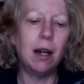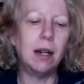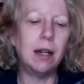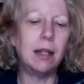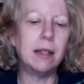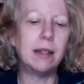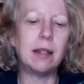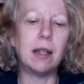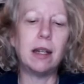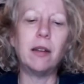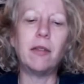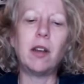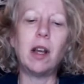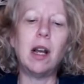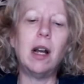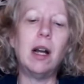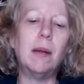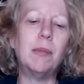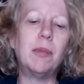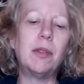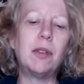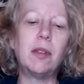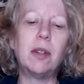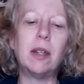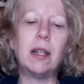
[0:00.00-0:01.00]
Ten of
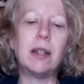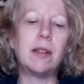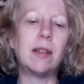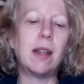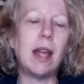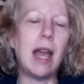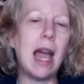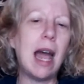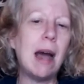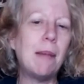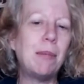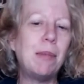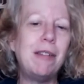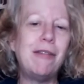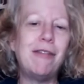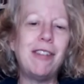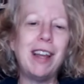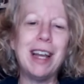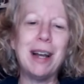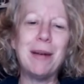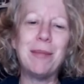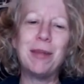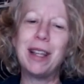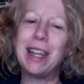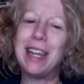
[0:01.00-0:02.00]
Cups, that's the happy
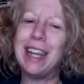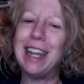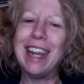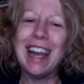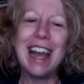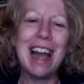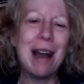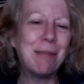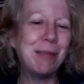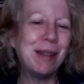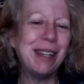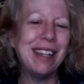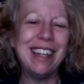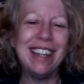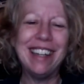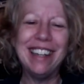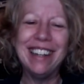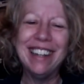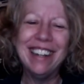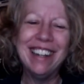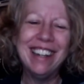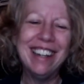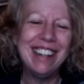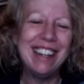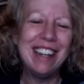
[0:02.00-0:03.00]
family,
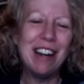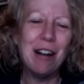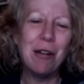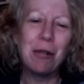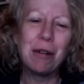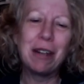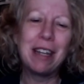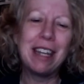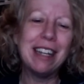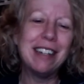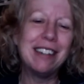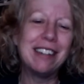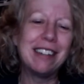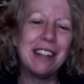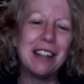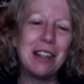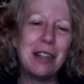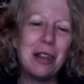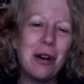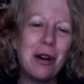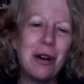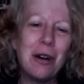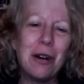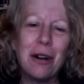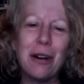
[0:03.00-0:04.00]
happy, you know, kids in the
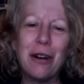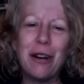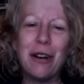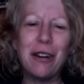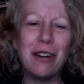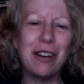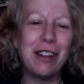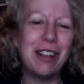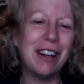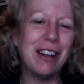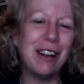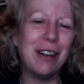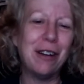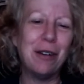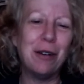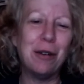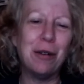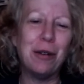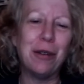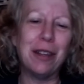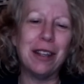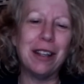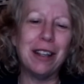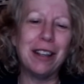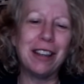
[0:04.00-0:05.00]
yard, you
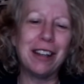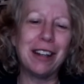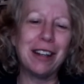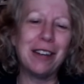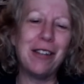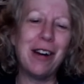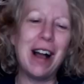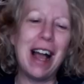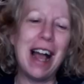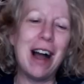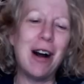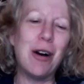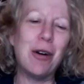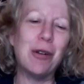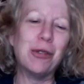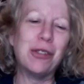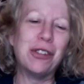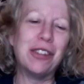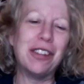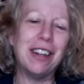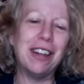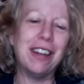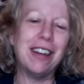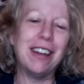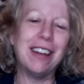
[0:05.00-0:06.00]
know, the little
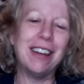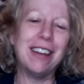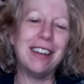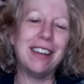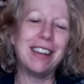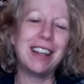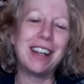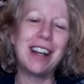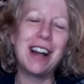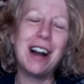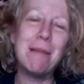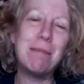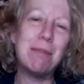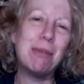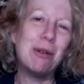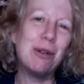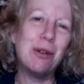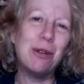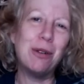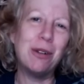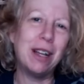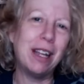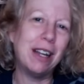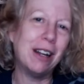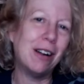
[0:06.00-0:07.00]
house and the
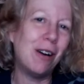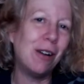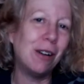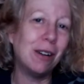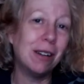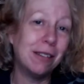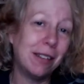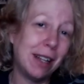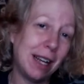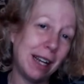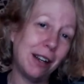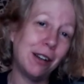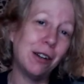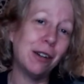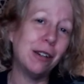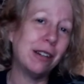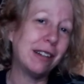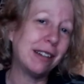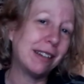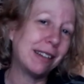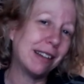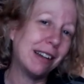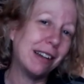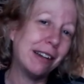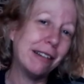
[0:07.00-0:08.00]
couple and all of that good
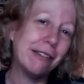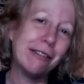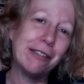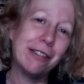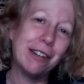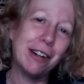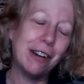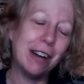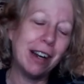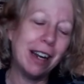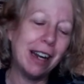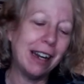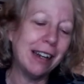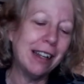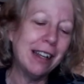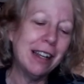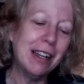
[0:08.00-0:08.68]
stuff. All right,